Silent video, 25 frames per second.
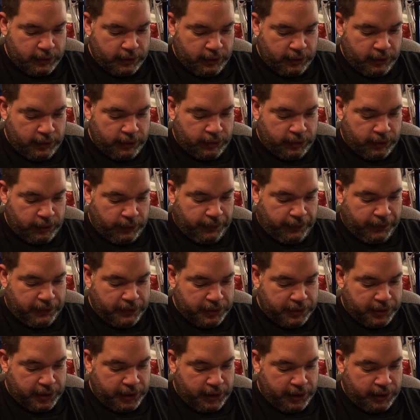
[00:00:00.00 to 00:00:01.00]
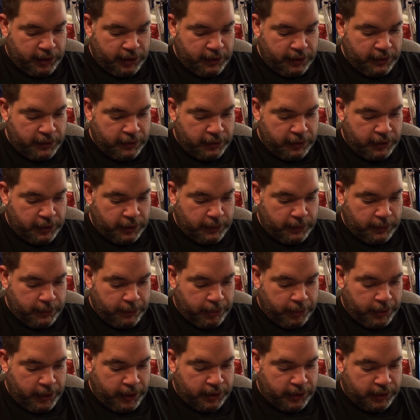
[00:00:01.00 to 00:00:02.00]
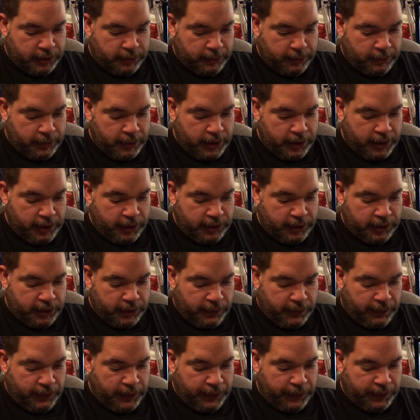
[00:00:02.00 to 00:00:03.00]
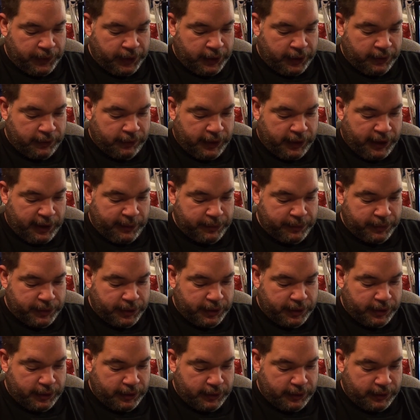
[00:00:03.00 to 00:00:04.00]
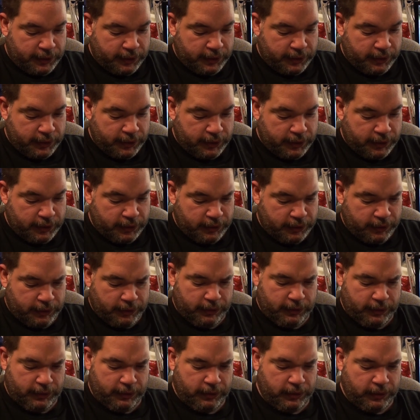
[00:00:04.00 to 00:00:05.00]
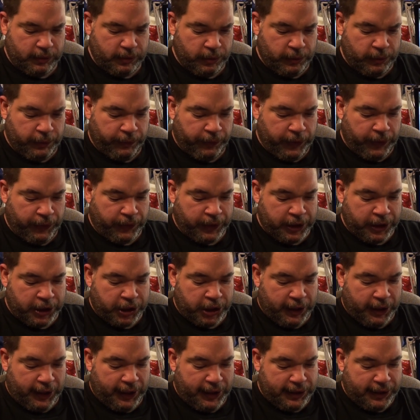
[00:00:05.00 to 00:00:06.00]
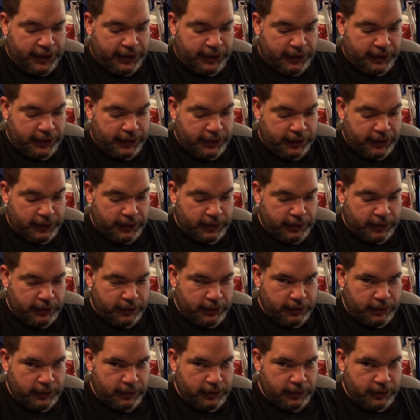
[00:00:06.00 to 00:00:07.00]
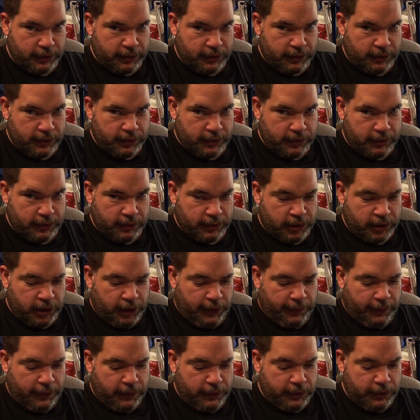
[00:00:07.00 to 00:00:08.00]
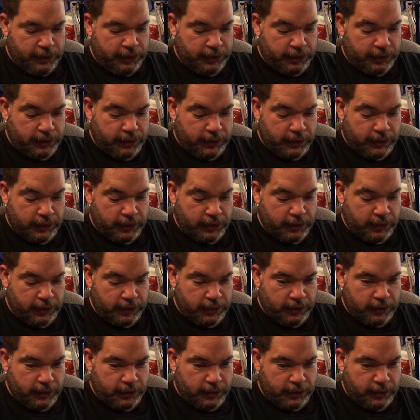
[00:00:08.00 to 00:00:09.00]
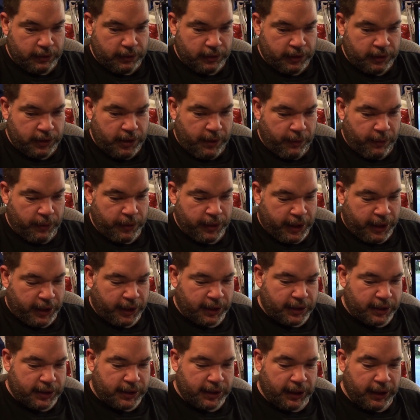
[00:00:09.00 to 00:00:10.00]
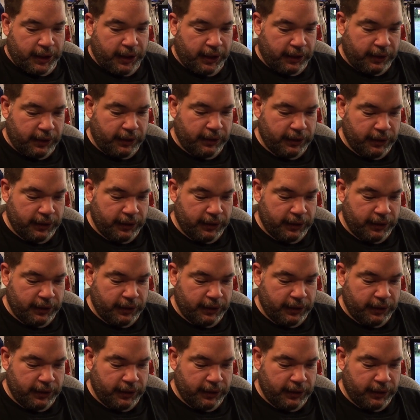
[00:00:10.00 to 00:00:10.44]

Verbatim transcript: it's got 1400 plus minus 50 grams or 50 G's G-force is that what that can take